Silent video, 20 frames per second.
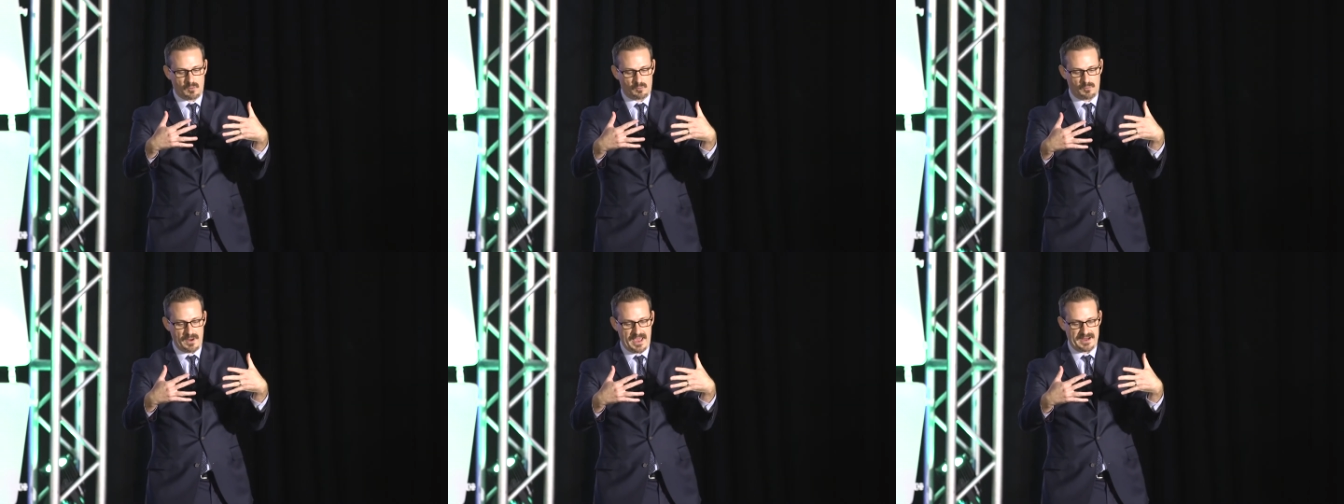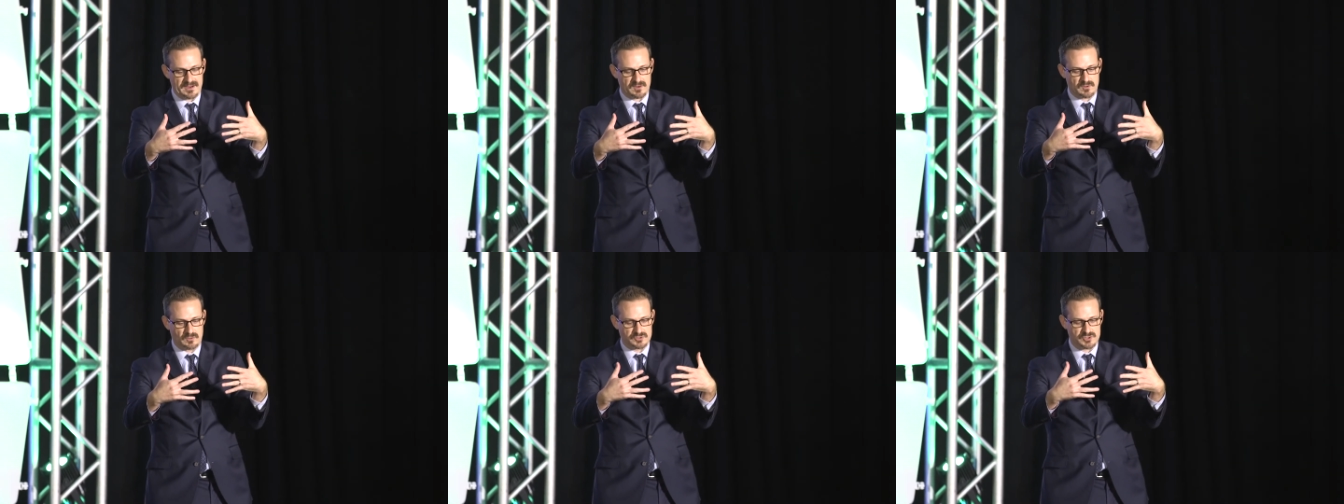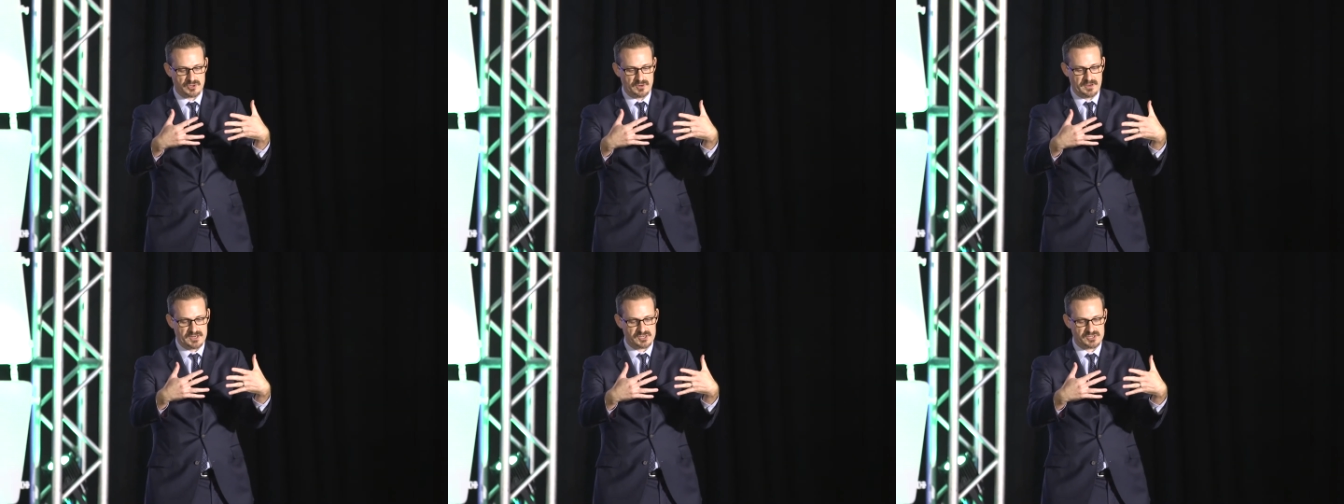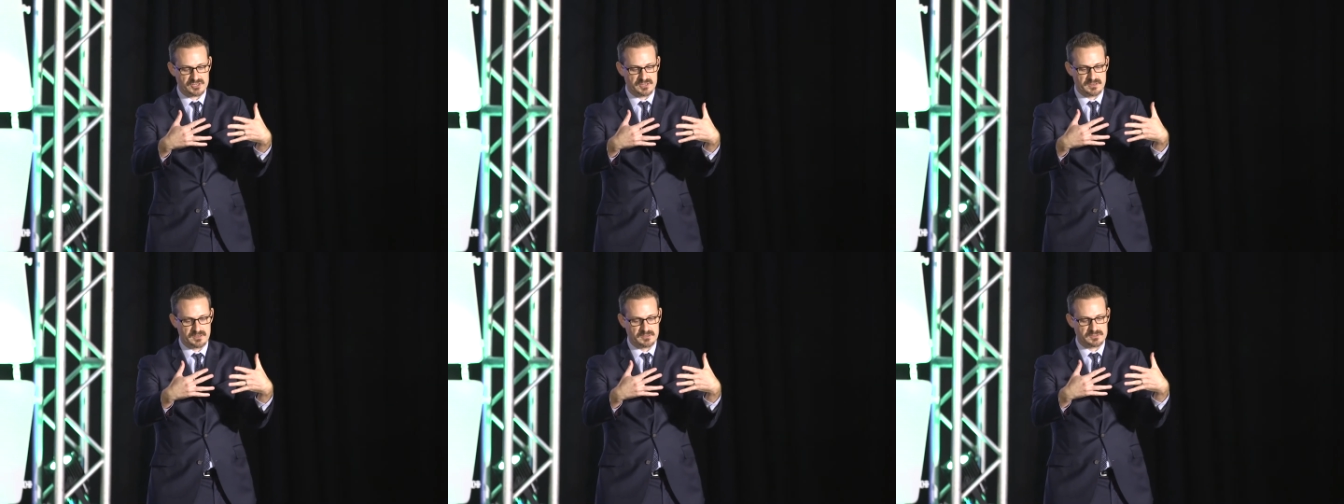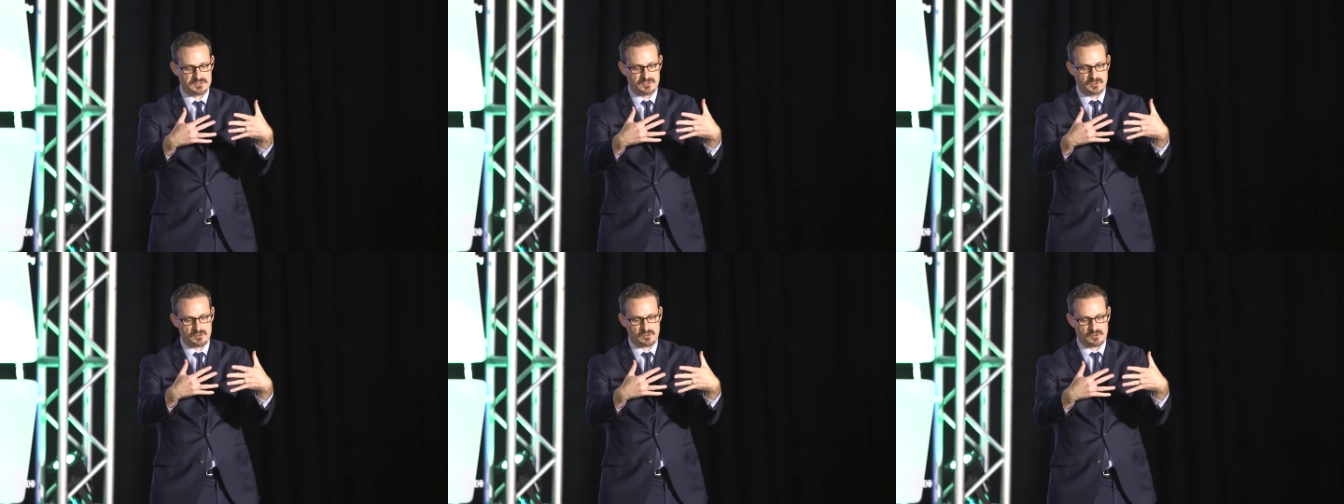radical tradition
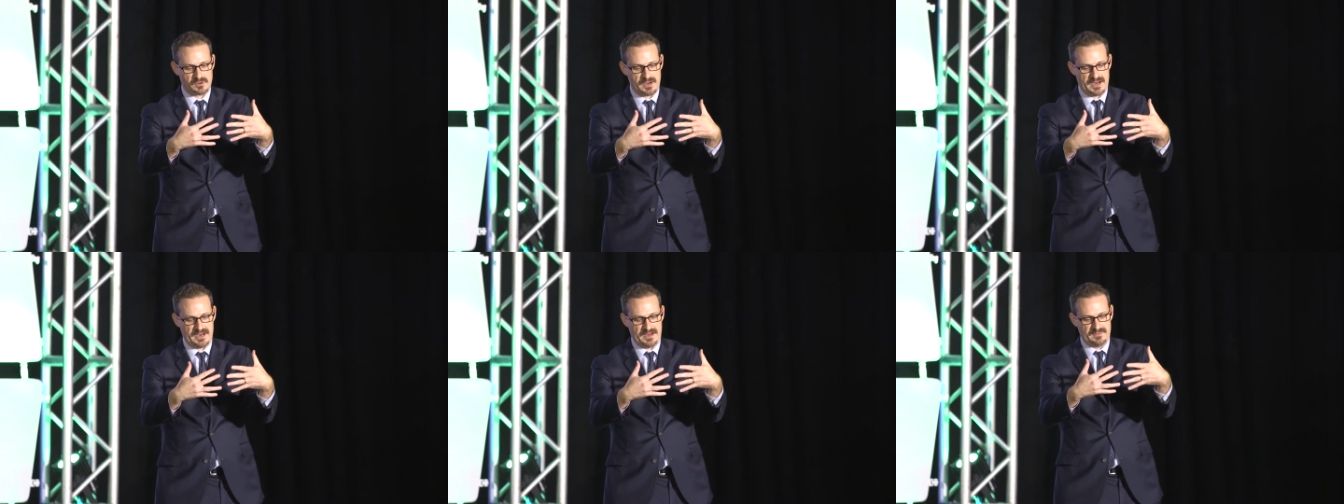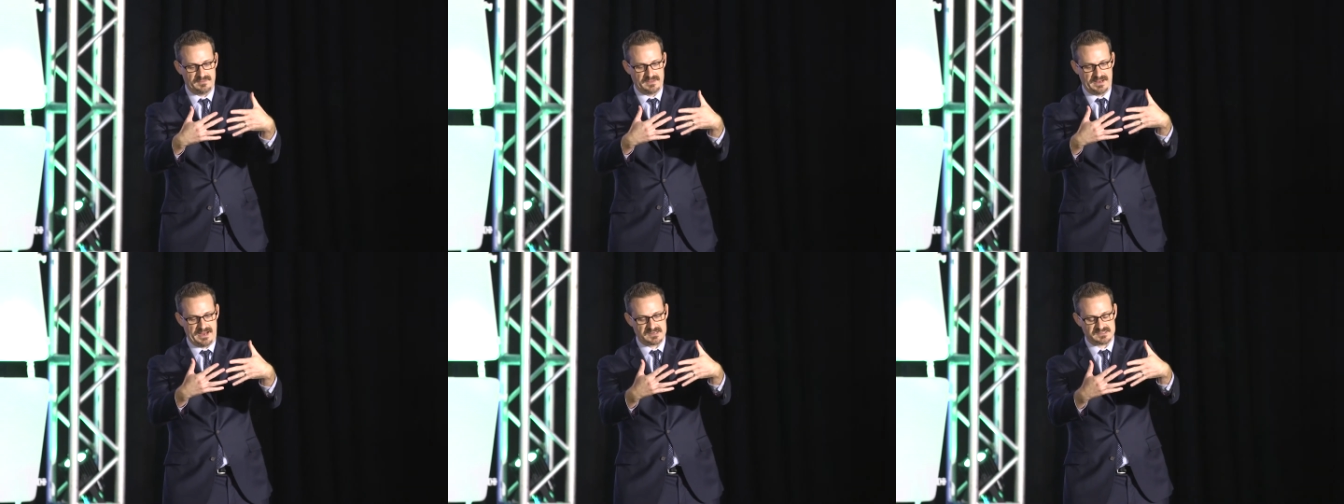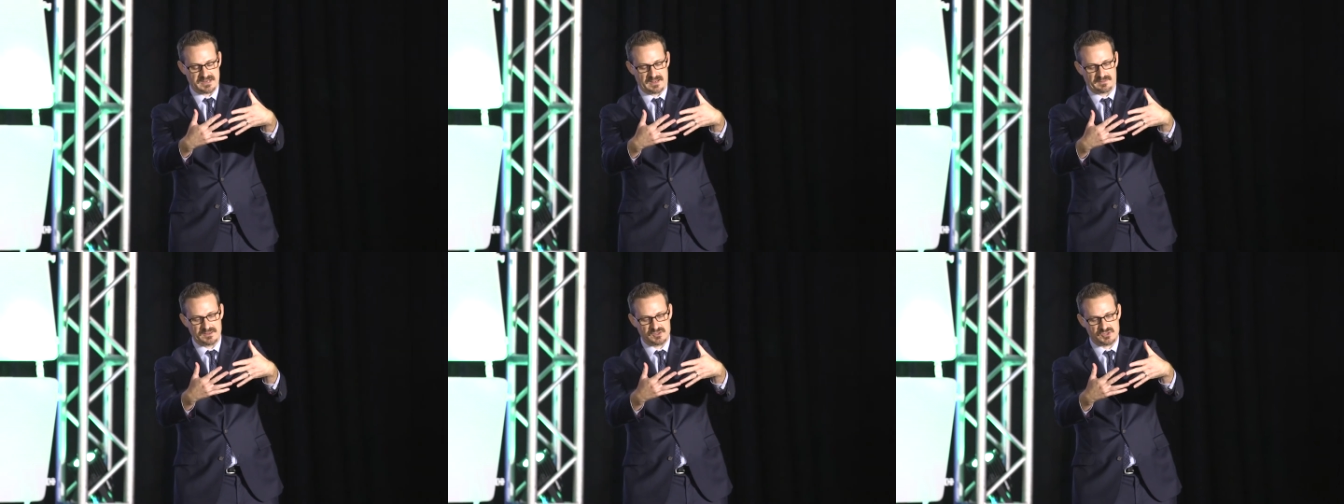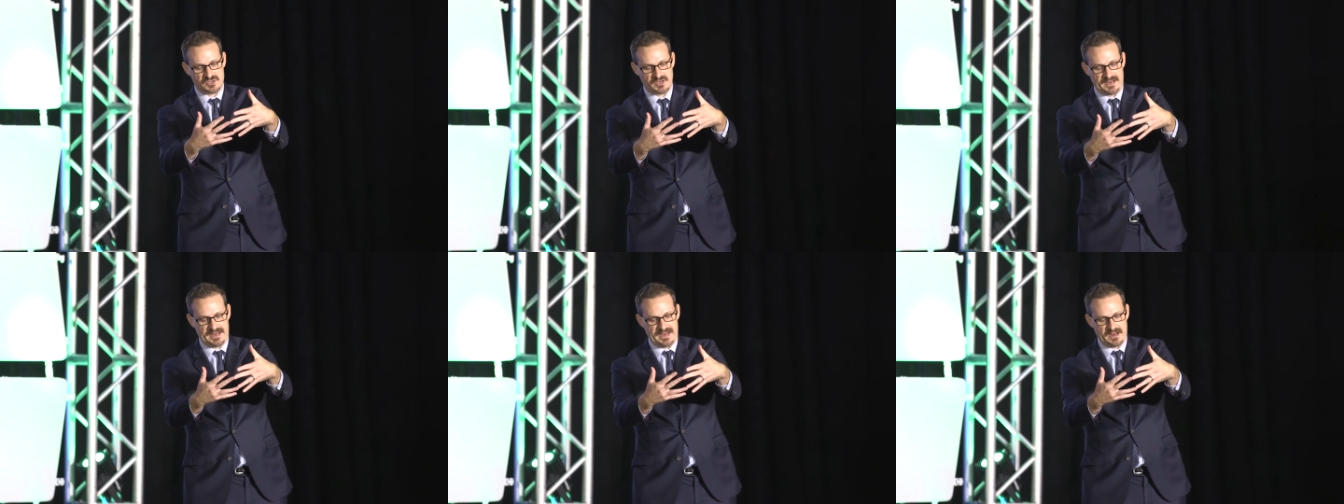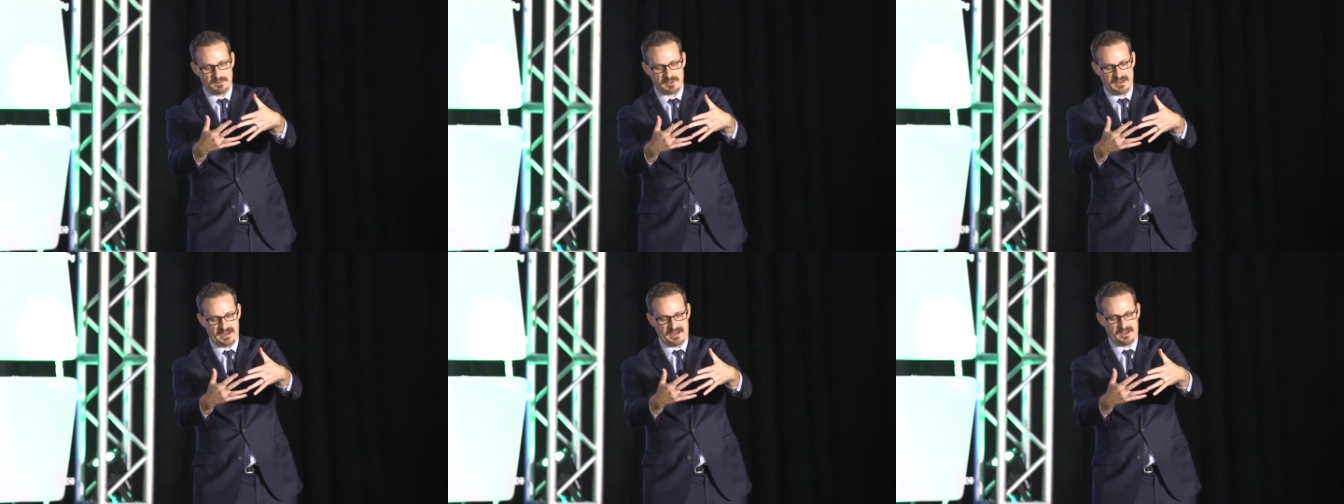to create the anti lynching
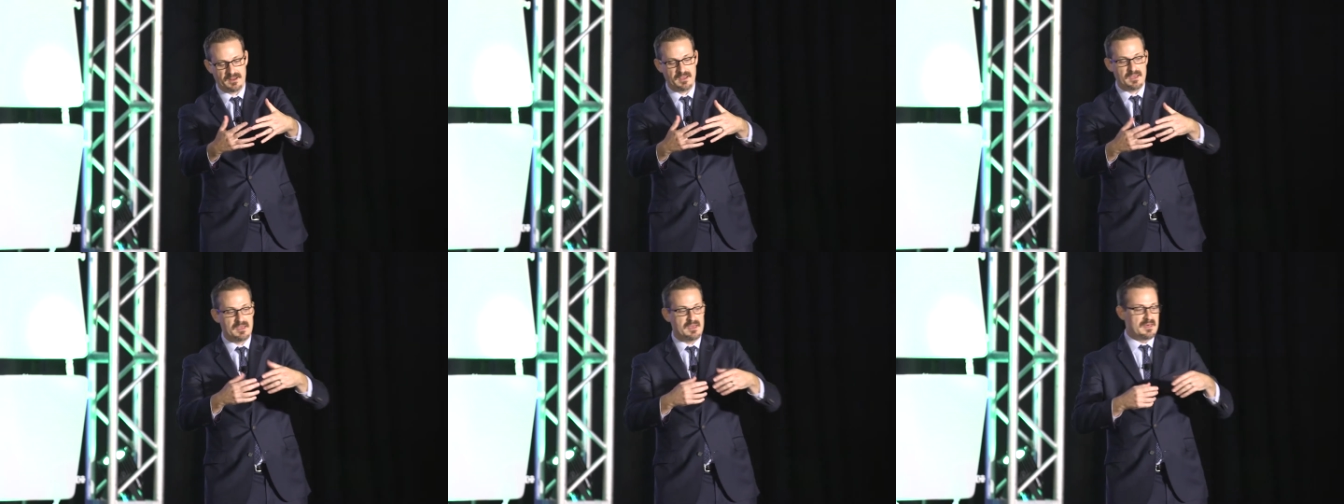campaign.